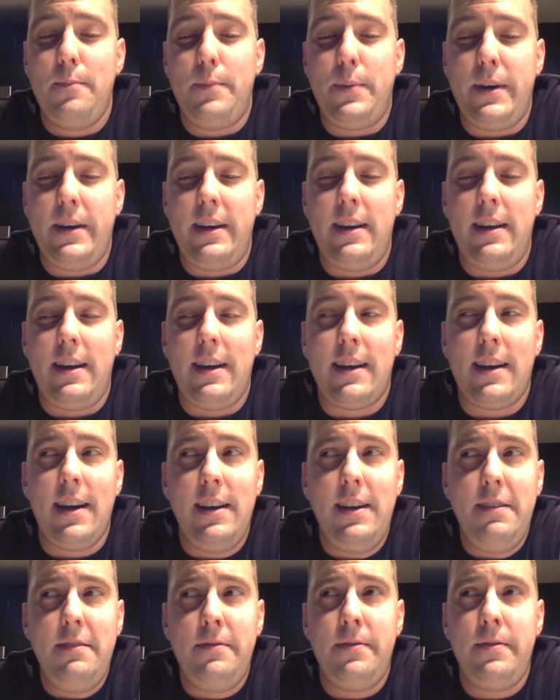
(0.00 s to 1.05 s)
But I
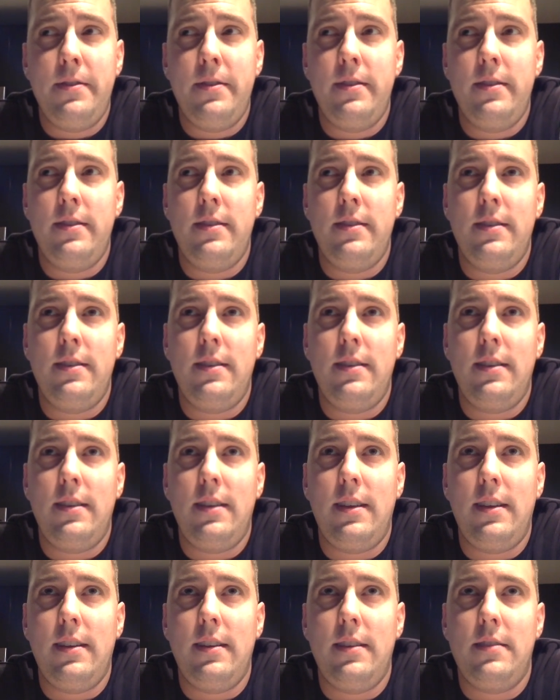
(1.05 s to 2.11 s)
kind of,
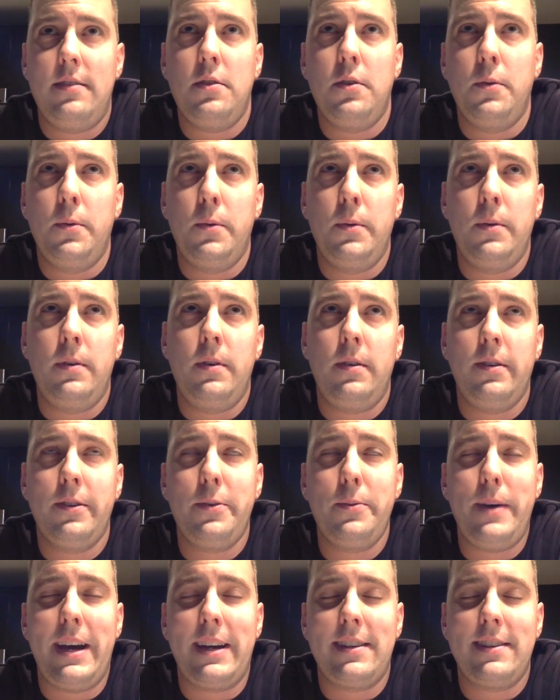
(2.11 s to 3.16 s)
so I'll
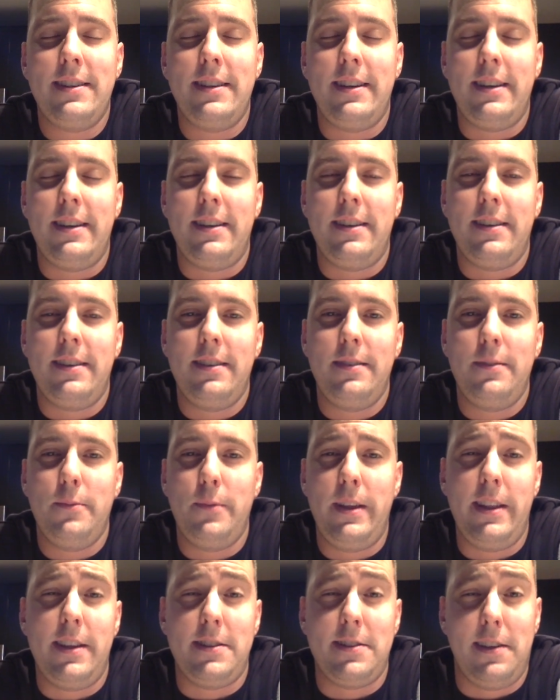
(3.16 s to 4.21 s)
go back to
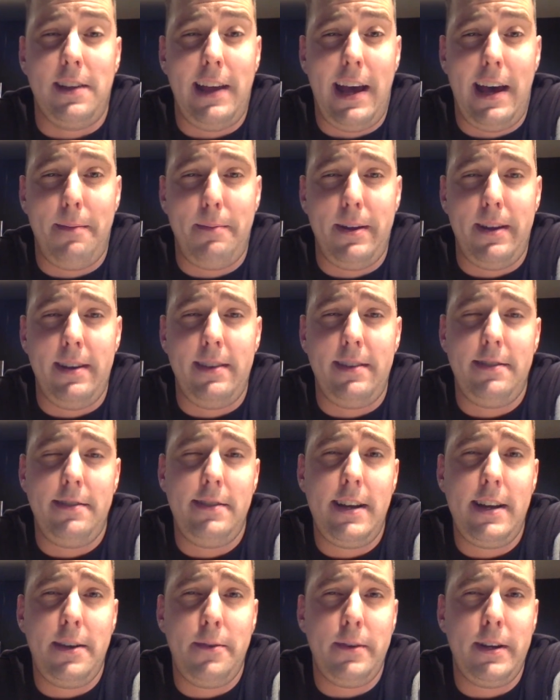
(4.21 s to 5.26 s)
when this all happened,
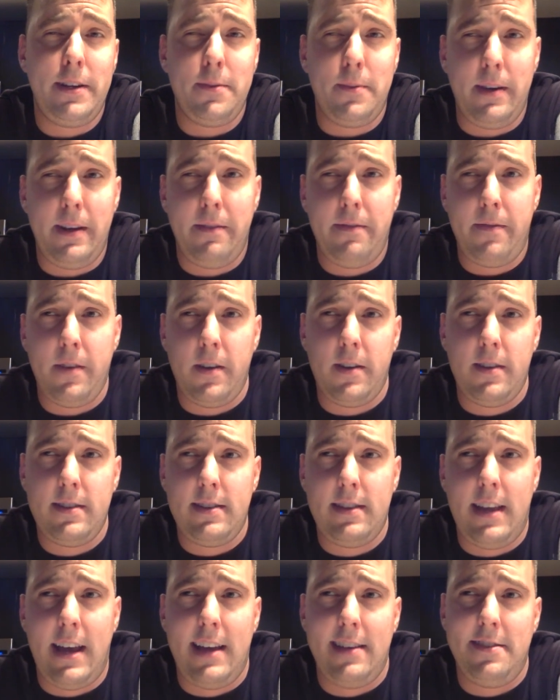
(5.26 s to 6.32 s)
January
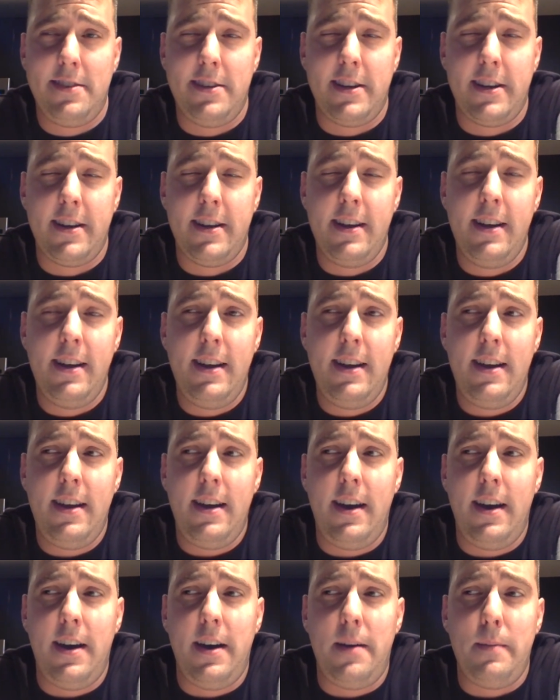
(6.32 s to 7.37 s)
21st last year.
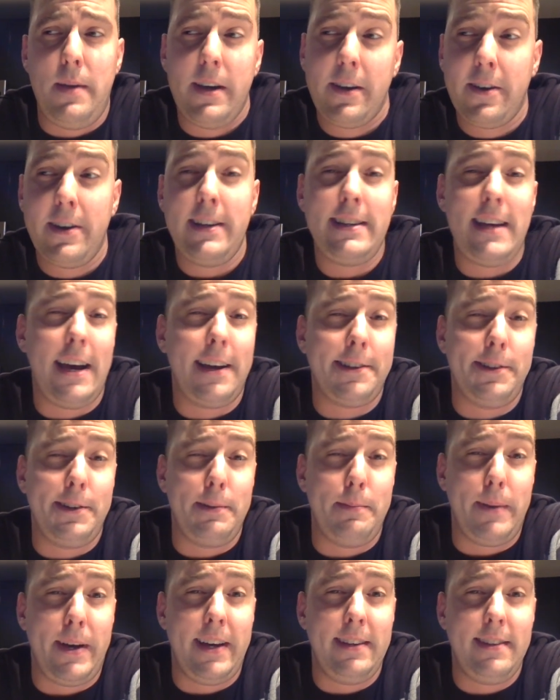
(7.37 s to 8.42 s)
I got attacked on
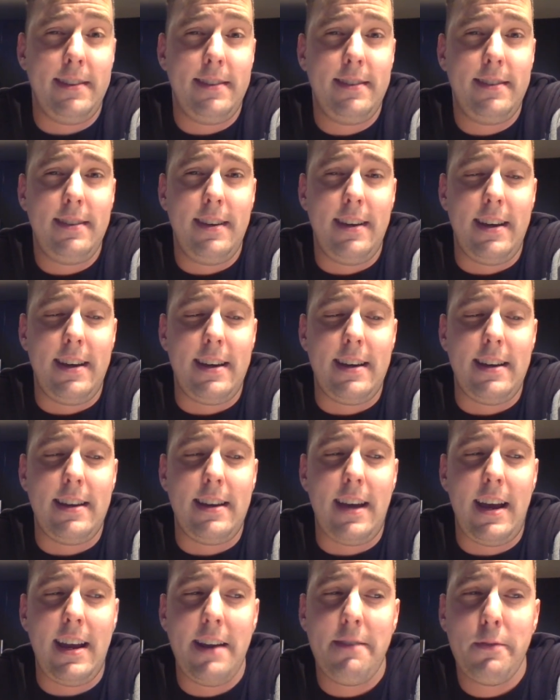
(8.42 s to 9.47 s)
a bus, and
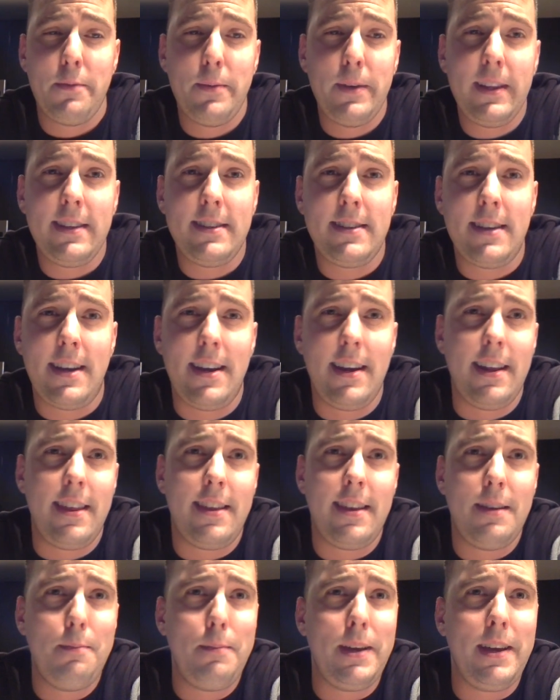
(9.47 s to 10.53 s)
I never really said
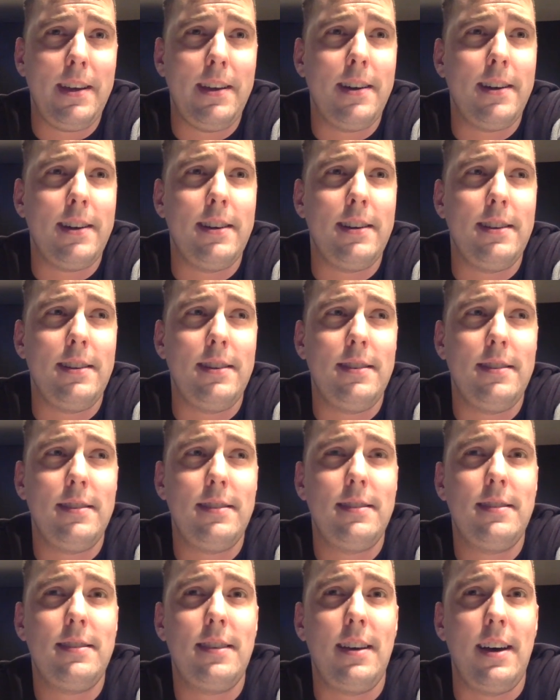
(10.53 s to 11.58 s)
anything
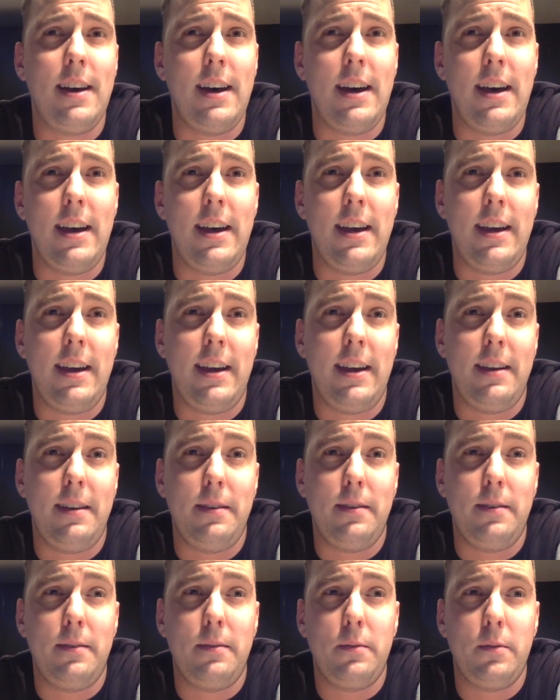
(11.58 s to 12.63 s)
because
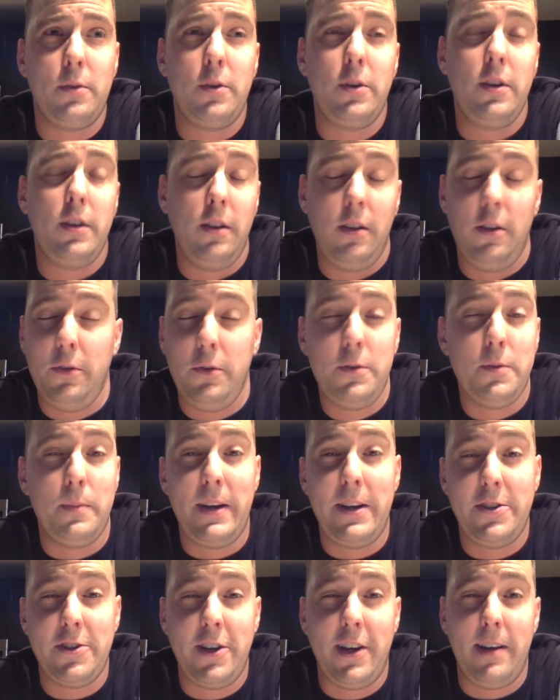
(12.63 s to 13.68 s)
I could lose
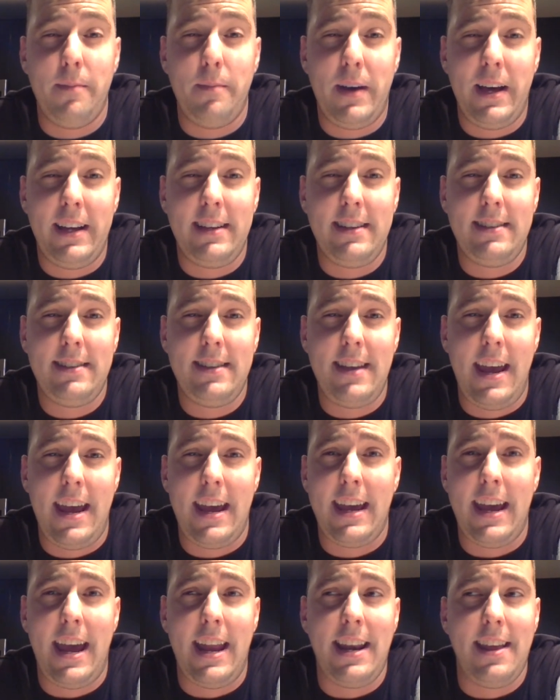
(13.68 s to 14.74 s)
my job by
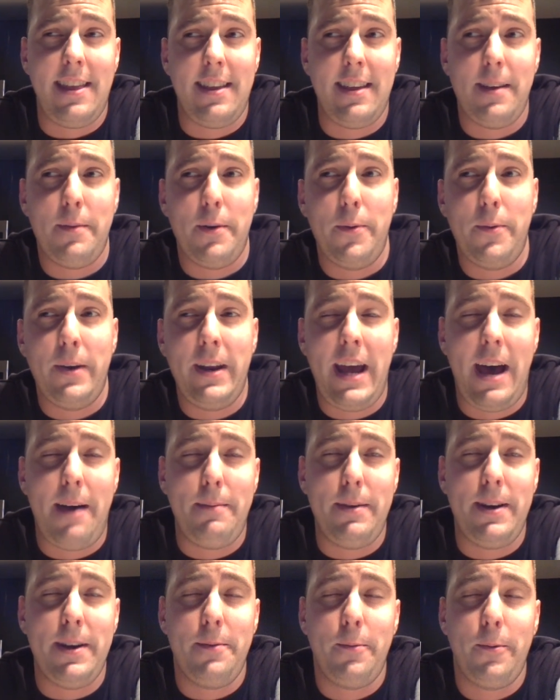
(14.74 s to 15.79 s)
saying anything about what
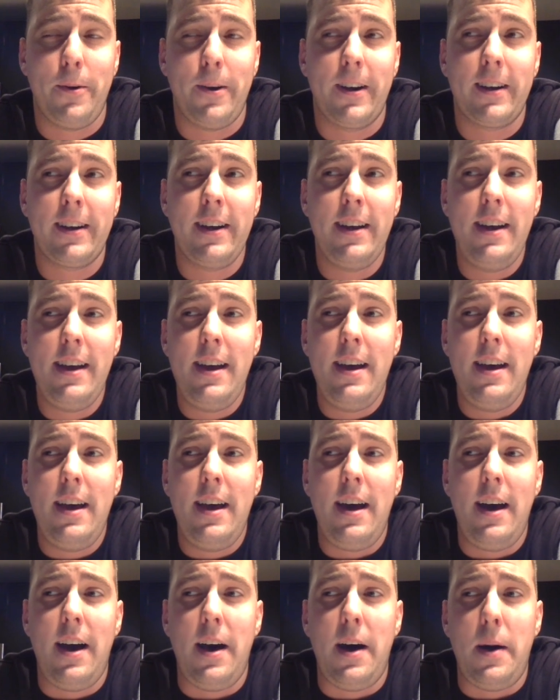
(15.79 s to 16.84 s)
happened at work.
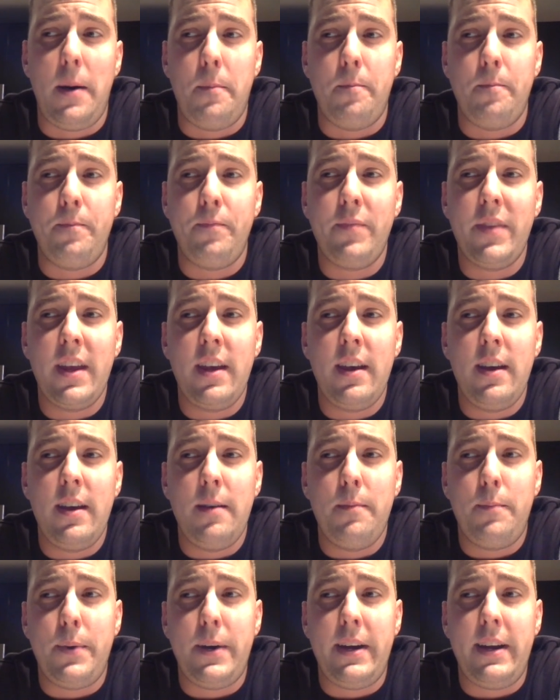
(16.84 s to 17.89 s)

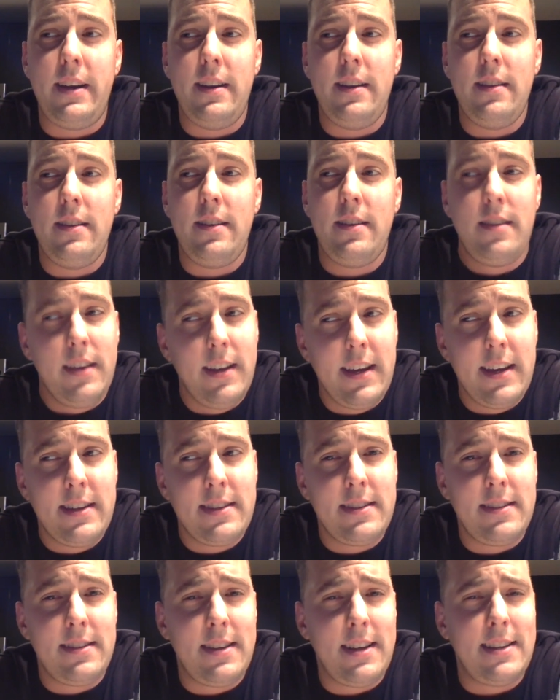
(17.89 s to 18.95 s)
But the thing
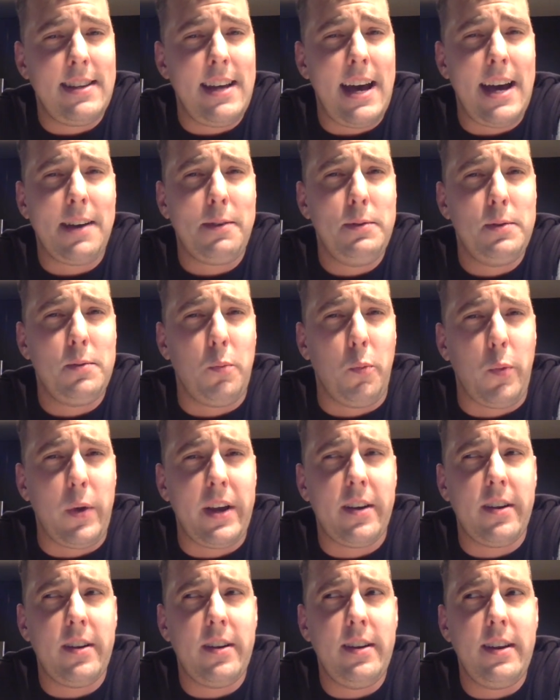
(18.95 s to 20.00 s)
is the attack was
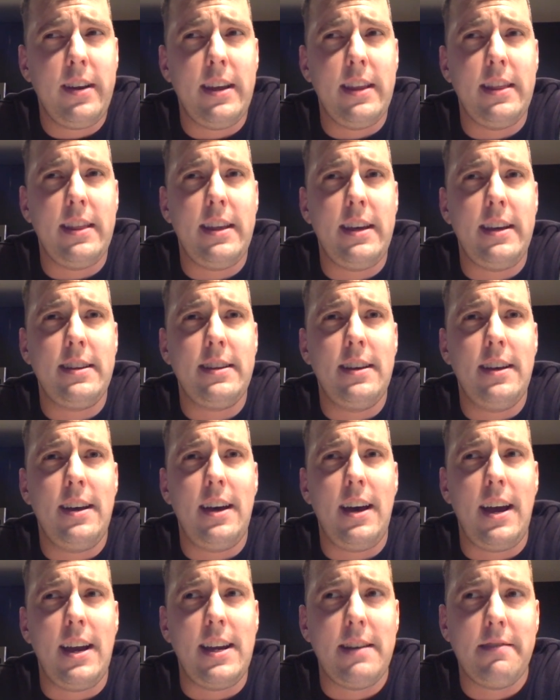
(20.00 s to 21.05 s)
weird in that
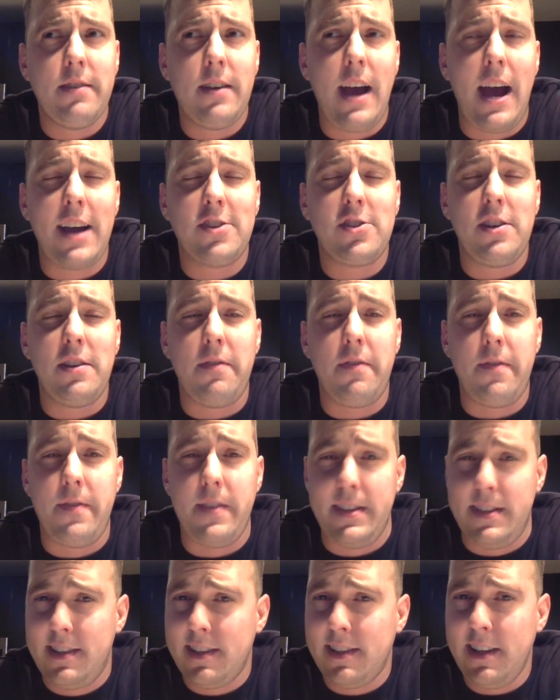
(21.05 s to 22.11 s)
I never actually
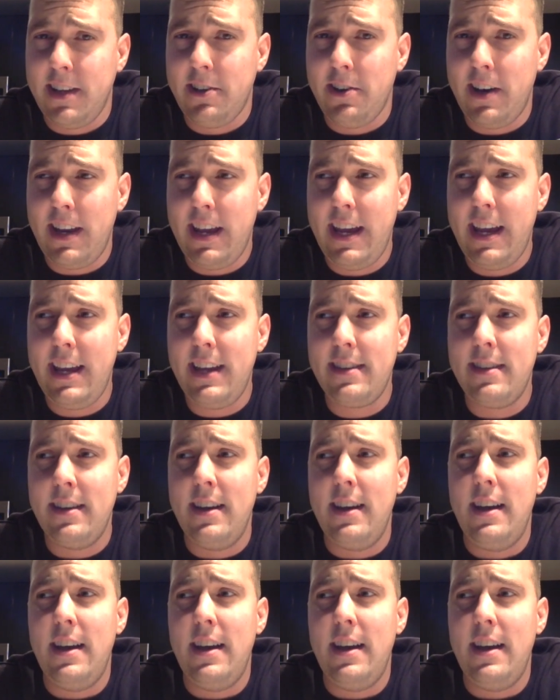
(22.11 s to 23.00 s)
physically got hit.